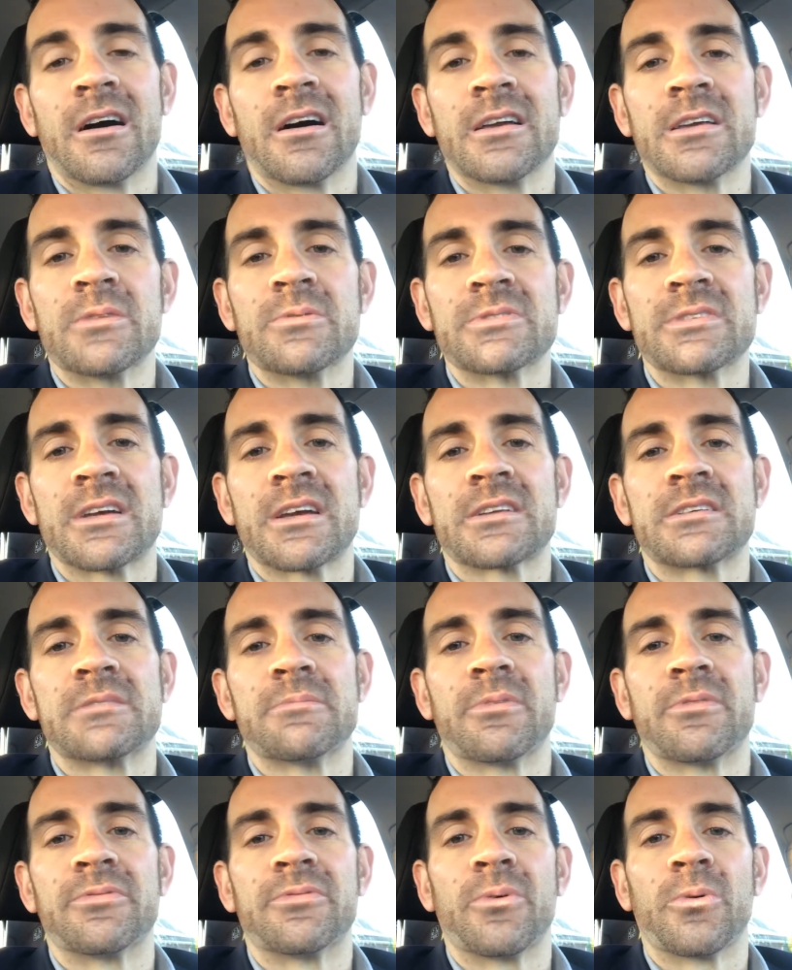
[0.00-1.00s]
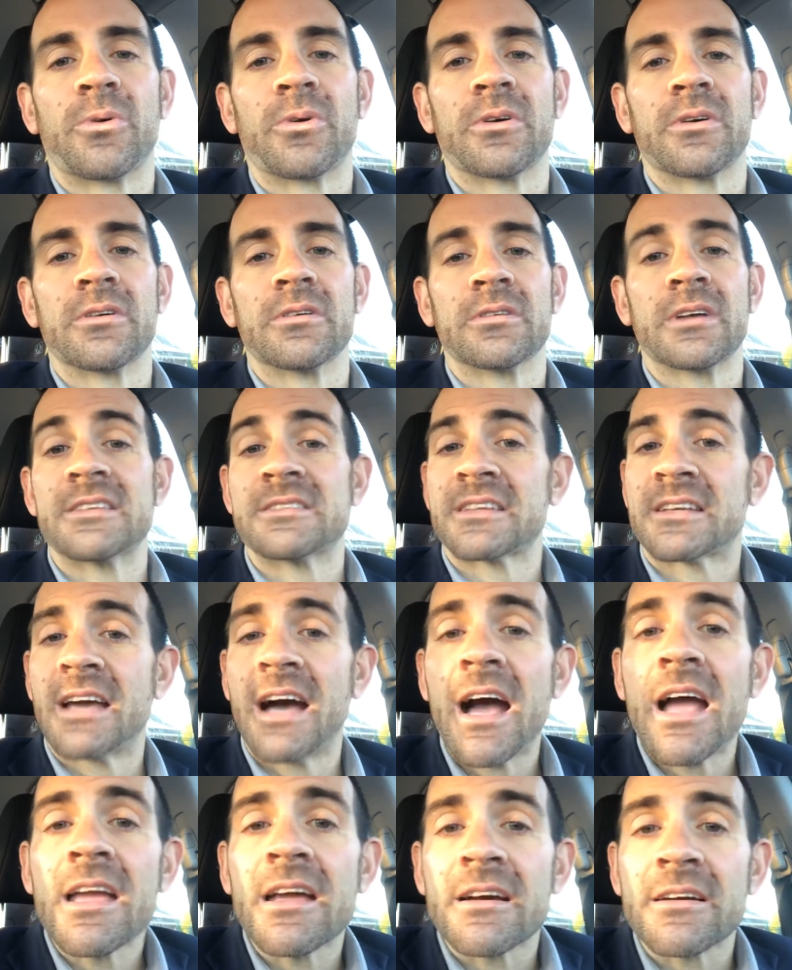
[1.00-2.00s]
He was actually before
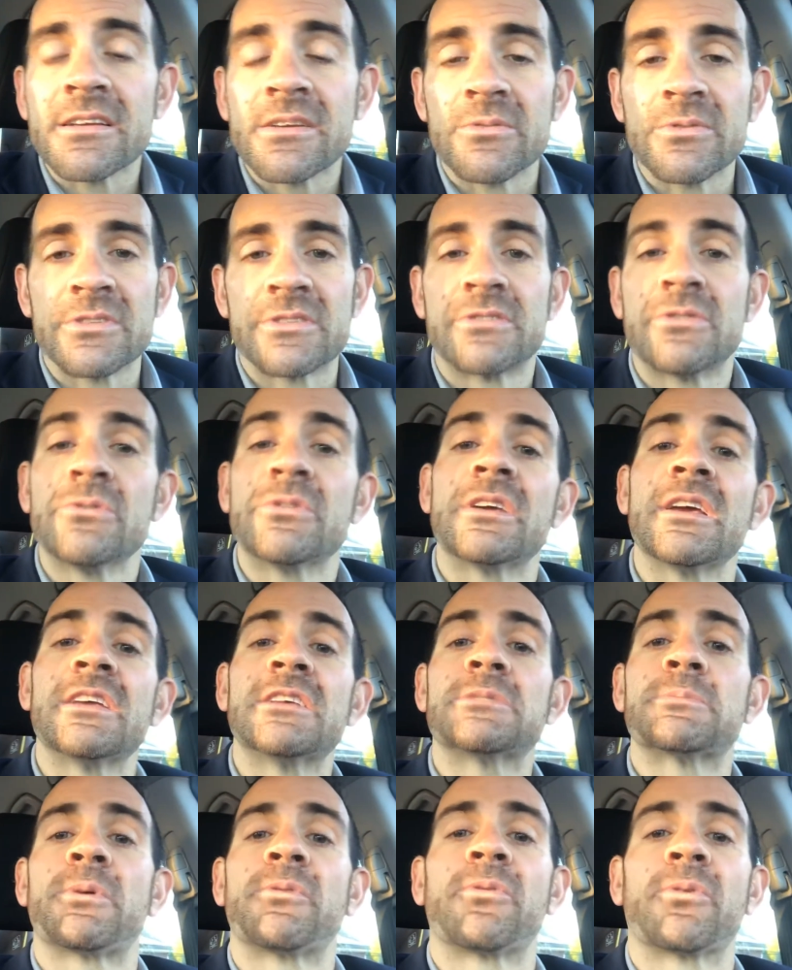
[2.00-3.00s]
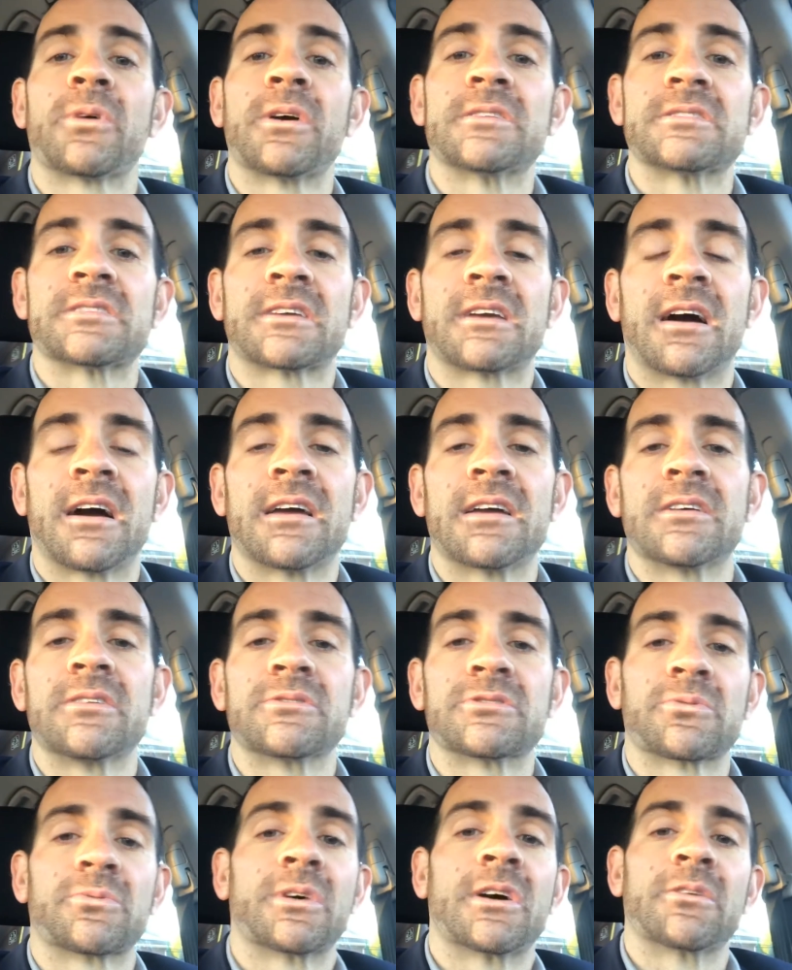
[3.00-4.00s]
Hezekiah. He was two kings before Hezekiah. He
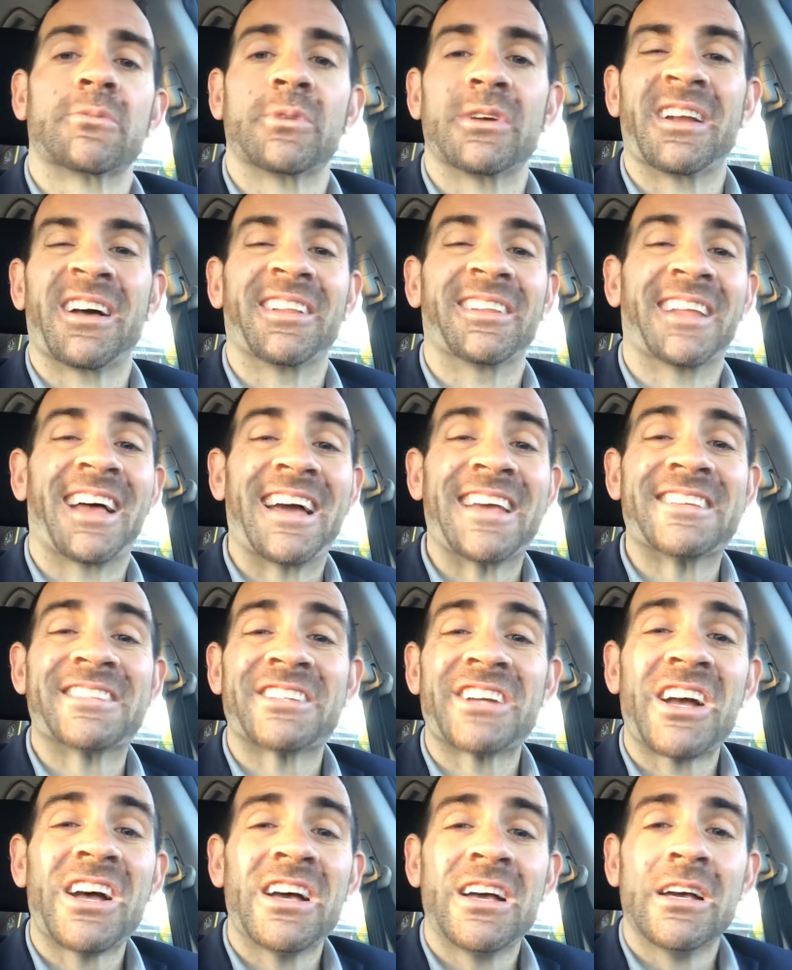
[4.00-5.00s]
was around when Elijah